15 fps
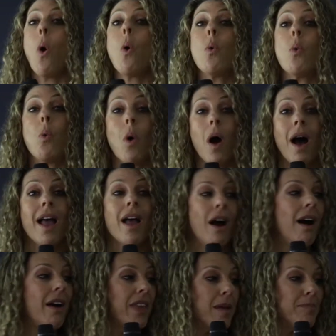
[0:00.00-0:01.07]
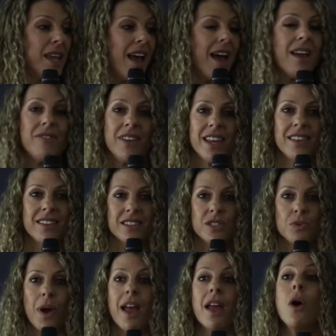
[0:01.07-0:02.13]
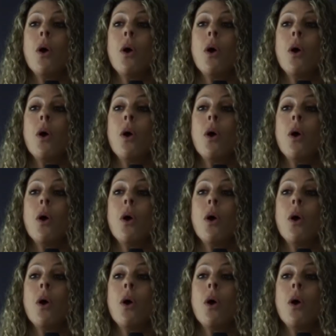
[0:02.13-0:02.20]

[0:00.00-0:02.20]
why are they behaving in this way?